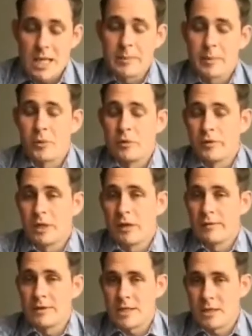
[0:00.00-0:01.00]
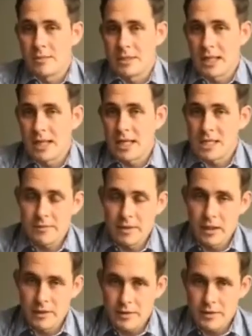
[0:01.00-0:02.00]
approval covers us up to class
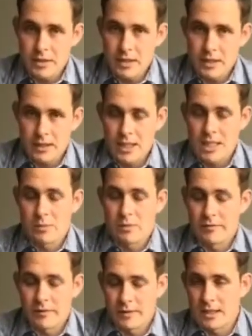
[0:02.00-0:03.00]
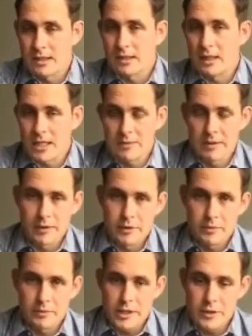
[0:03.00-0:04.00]
300, class 150 and class
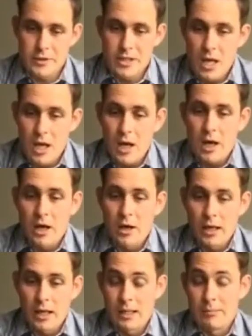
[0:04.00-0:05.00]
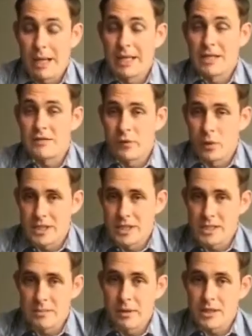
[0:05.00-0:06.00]
300 pressures, and minus 40
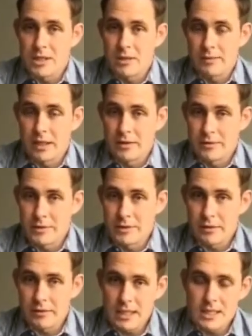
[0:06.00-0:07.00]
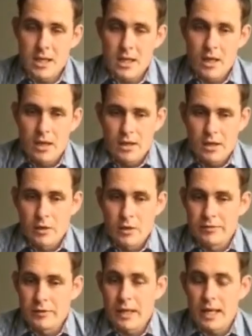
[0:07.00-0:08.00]
to plus 300 degrees.
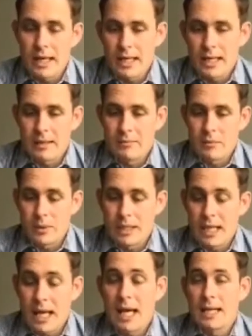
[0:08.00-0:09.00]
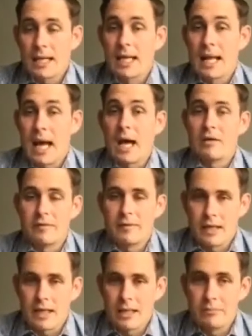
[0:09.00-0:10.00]
However, we can and have
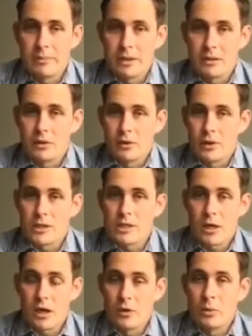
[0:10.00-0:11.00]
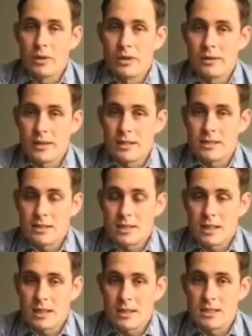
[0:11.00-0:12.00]
built units out with this
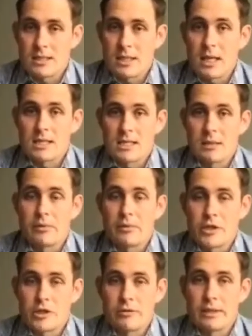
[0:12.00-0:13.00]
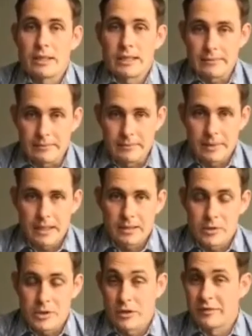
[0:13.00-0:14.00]
size and pressure rating,
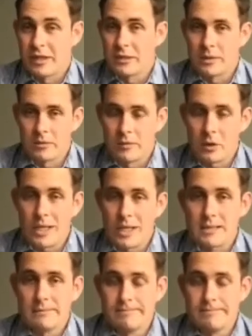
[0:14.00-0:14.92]
which are available on request.